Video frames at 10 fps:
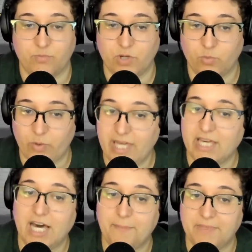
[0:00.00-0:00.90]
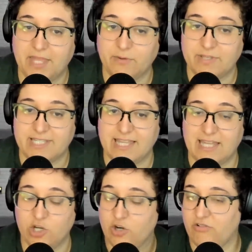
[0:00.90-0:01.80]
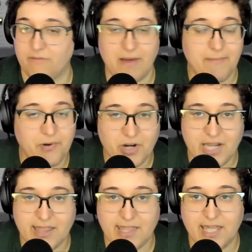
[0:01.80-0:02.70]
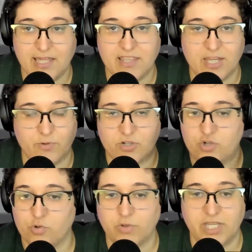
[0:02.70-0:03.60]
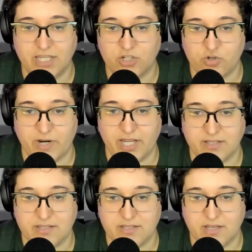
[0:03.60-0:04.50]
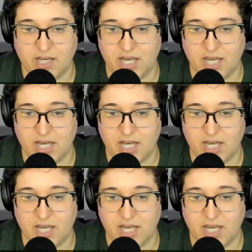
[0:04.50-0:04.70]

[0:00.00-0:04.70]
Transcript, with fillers: would wake up, they would say they couldn't remember anything. They were truly in a trance.